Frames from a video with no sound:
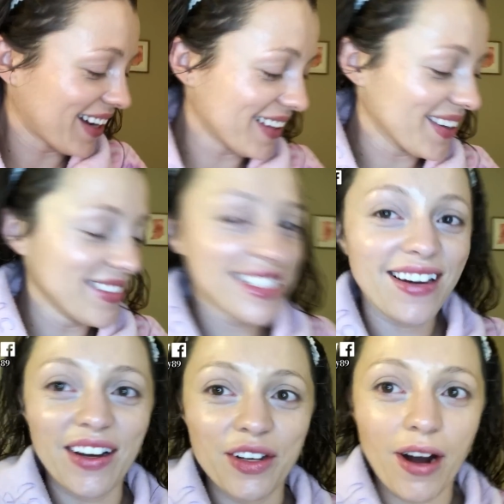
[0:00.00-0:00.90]
okay, let me
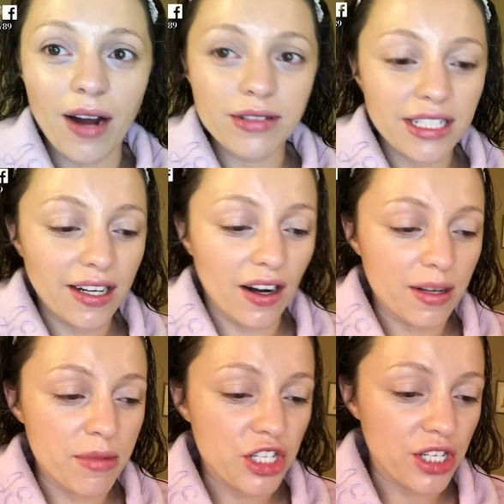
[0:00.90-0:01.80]
tell you, I was like on
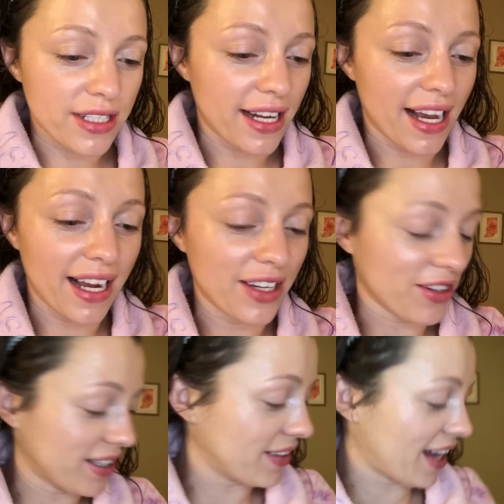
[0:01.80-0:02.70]
a mission today. You're
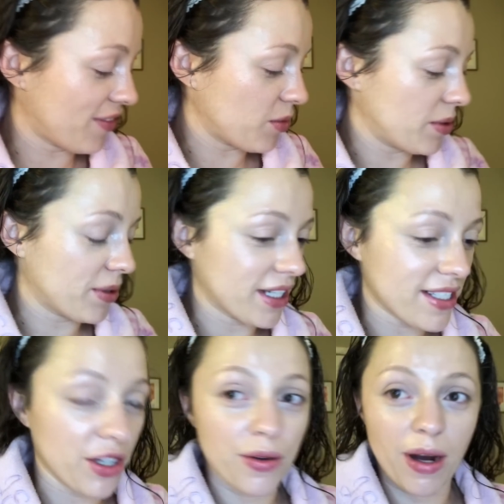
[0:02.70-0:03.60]
gonna laugh at me when I
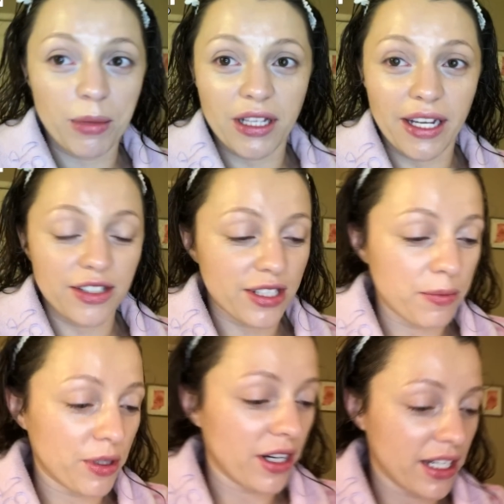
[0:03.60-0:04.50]
tell you how many layers I
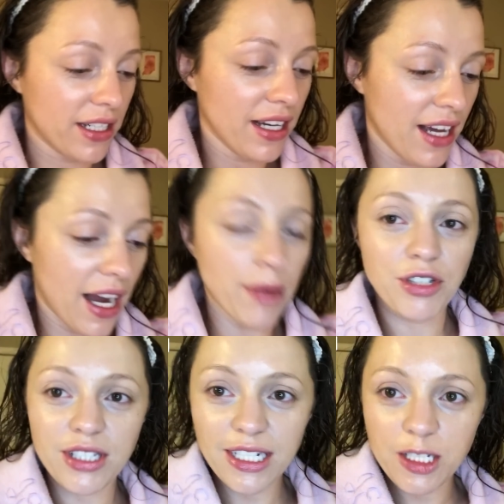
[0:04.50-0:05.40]
put on. I'm
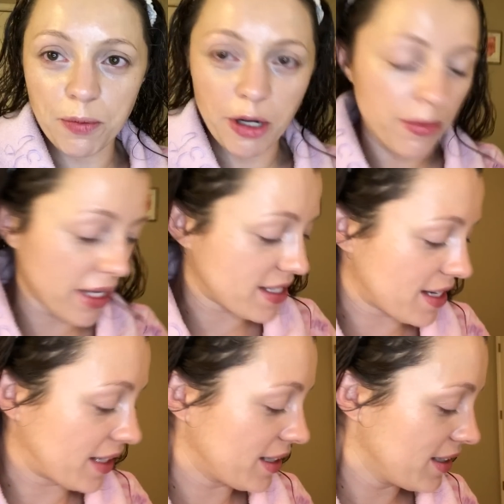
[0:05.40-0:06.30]
just
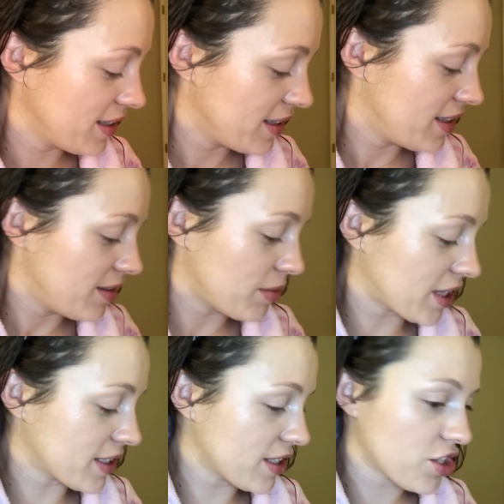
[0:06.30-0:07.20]
experimenting, but
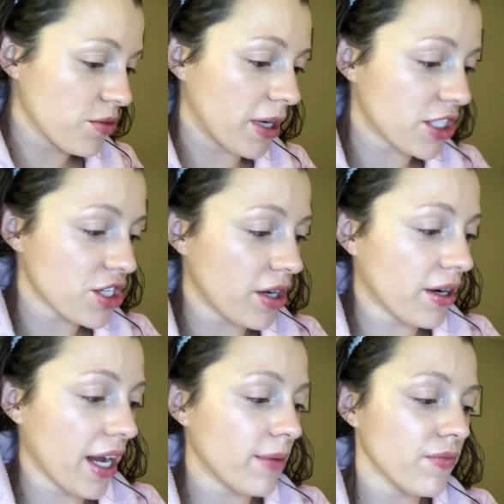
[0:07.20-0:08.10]
this is too much.
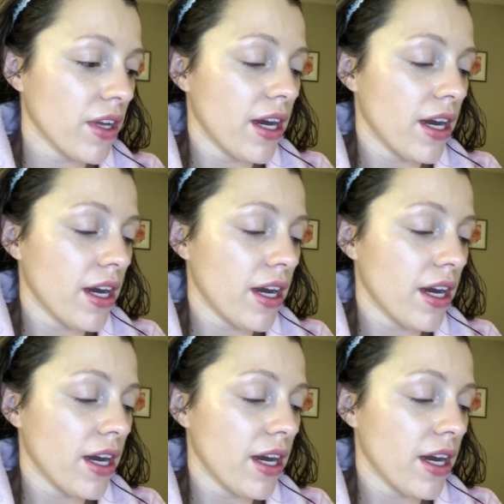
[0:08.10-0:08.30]
Okay,